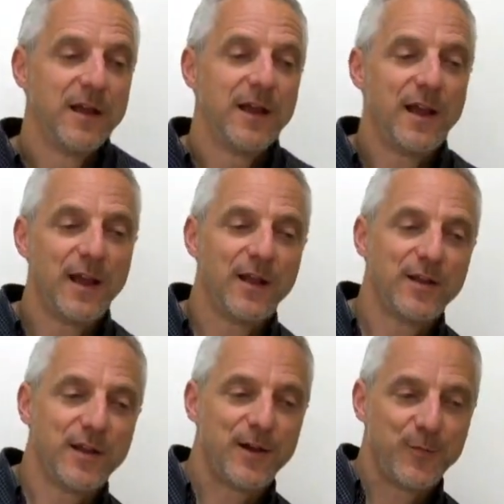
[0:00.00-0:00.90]
And
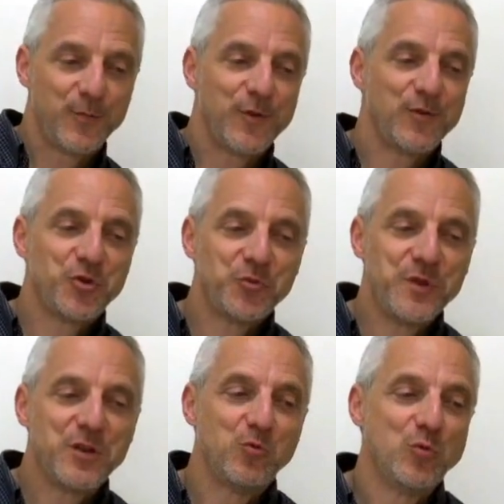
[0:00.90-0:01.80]
it took
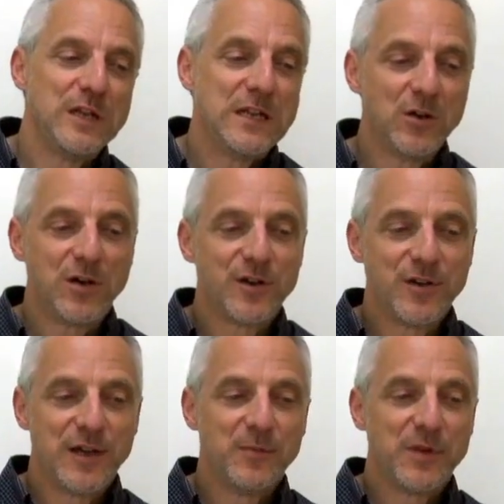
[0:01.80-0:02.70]
me a really long
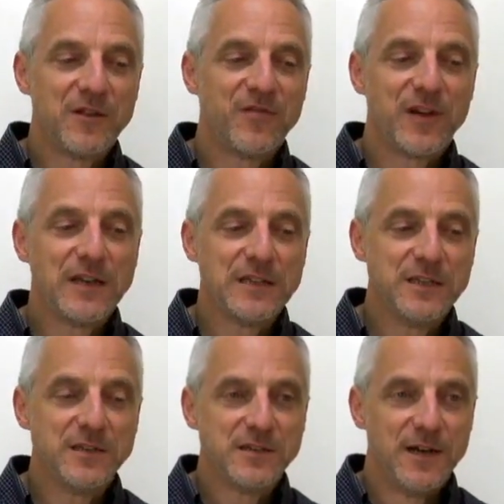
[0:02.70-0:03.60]
time, but I
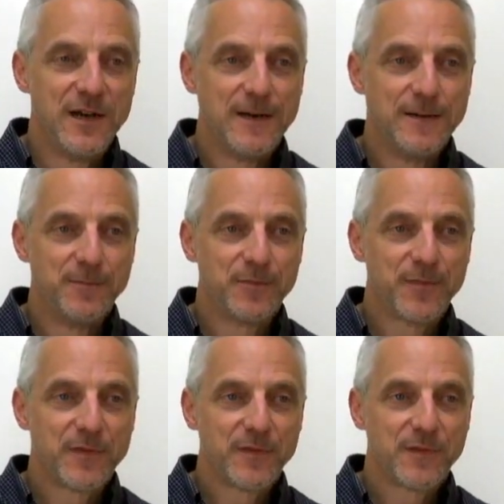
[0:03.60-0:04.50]
finally
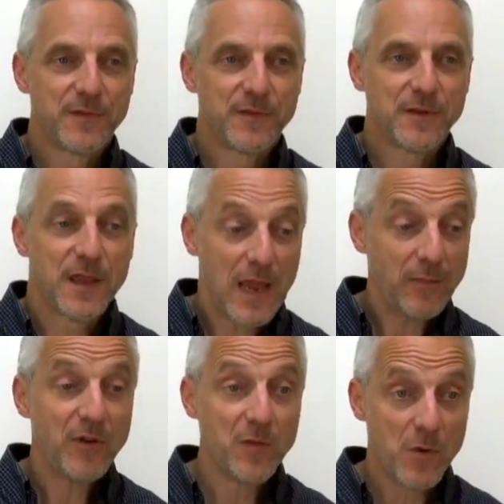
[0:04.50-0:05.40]

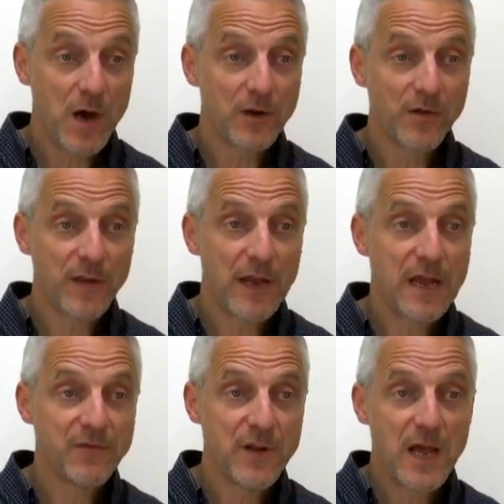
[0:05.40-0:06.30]
came to the model that I
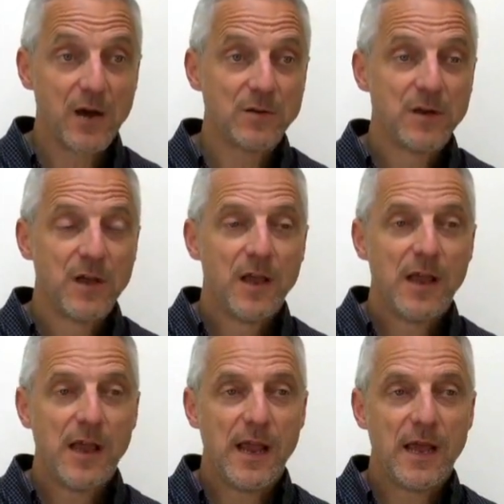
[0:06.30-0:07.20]
have now,
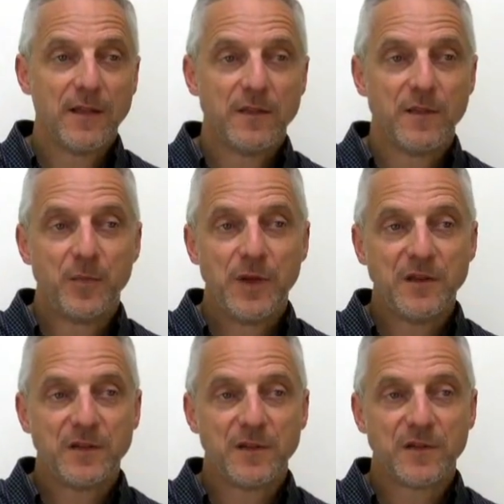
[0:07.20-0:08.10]
and the
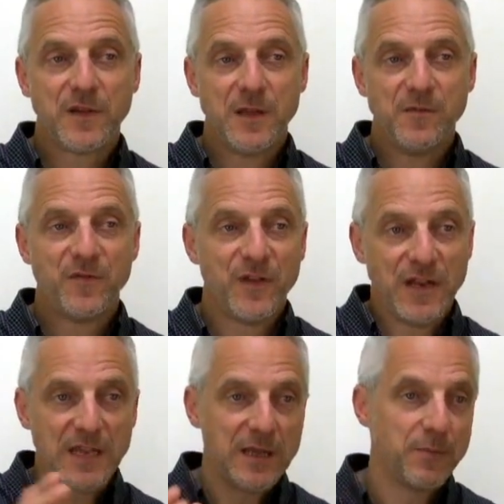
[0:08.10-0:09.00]
pieces keep
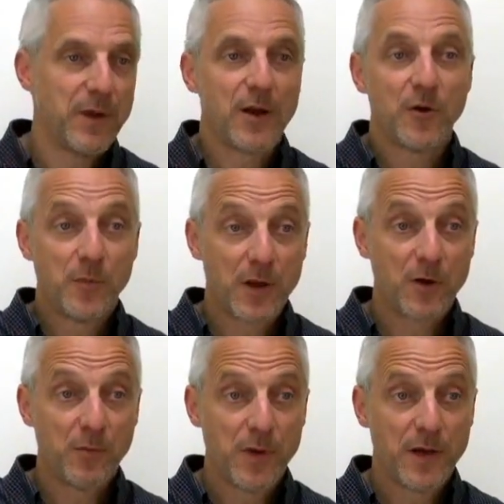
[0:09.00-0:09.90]
fitting in better and better
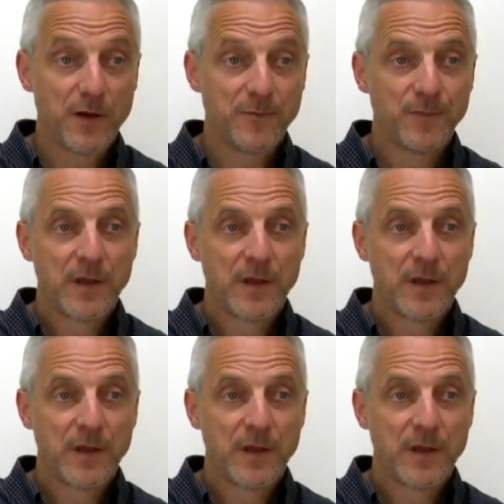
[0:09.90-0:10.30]
and better.